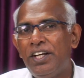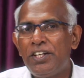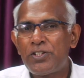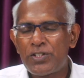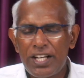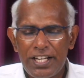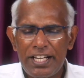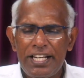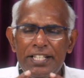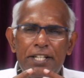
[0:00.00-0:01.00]
It's a
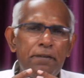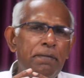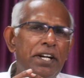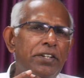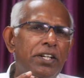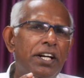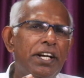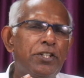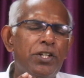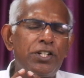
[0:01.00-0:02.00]
intimate
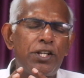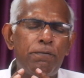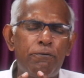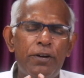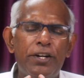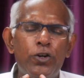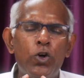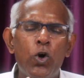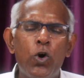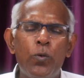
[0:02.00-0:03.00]
relationship where
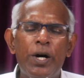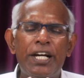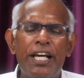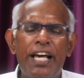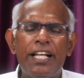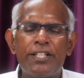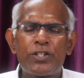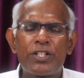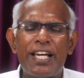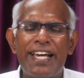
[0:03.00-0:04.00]
no one
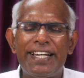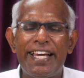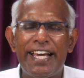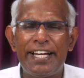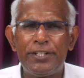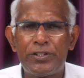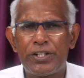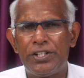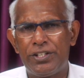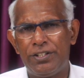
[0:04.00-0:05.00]
else can
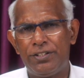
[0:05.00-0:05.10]
enter.